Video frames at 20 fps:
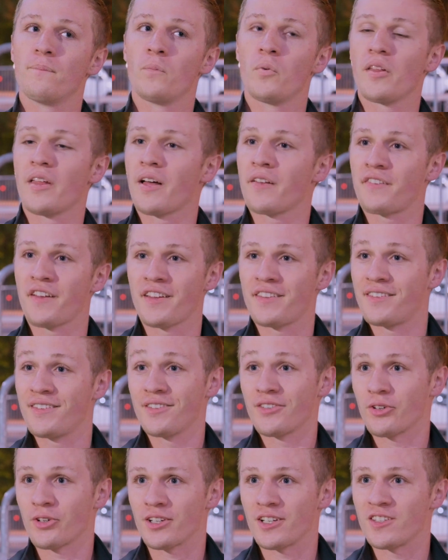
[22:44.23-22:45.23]
Without that,
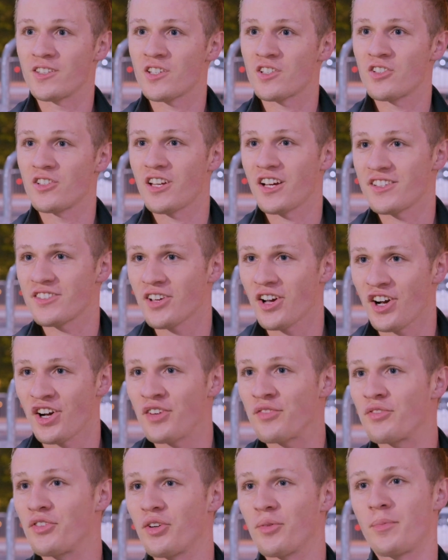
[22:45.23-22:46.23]
the organization dies
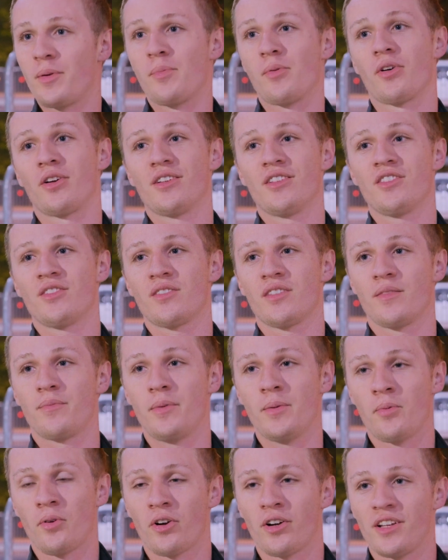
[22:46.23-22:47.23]
off. You know, people
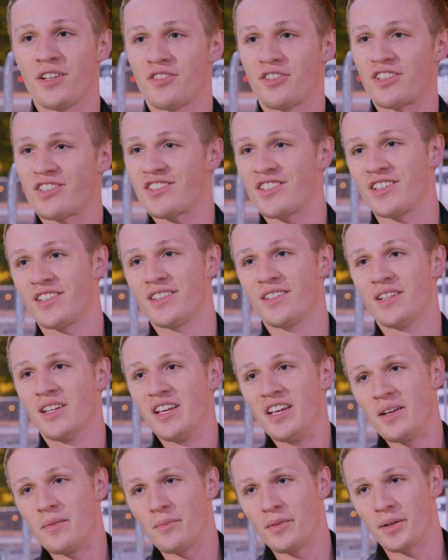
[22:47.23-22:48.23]
aren't interested in
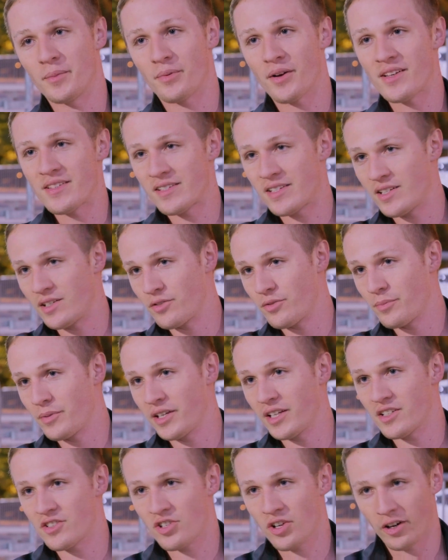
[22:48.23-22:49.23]
being president or
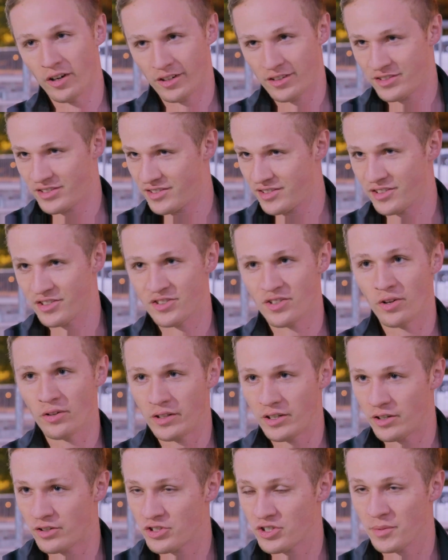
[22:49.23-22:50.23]
being in charge. There's
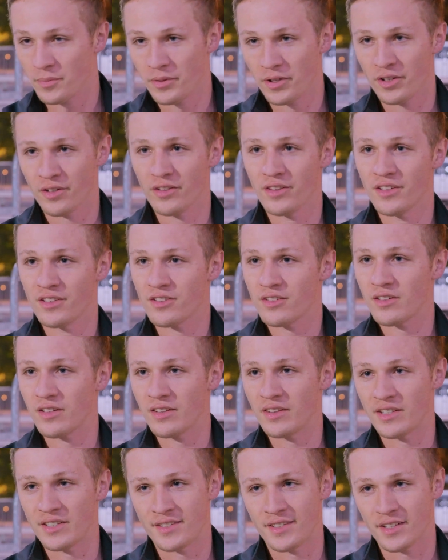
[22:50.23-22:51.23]
no leadership here.
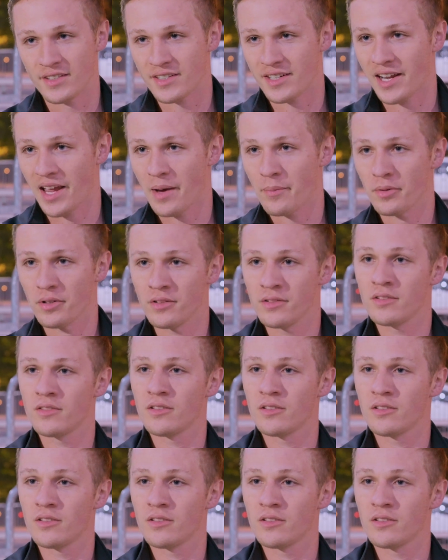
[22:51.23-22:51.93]
This doesn't happen.